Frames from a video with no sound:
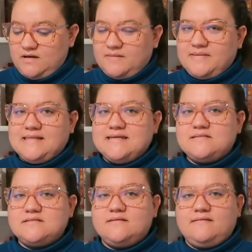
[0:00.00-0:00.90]
on my
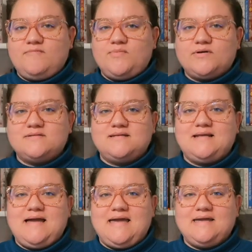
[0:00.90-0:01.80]
list, the books that
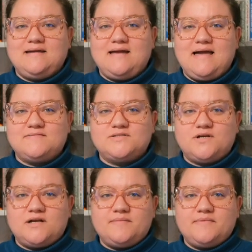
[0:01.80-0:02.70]
I have
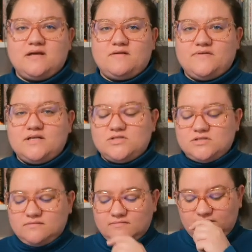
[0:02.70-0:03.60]
started but not finished,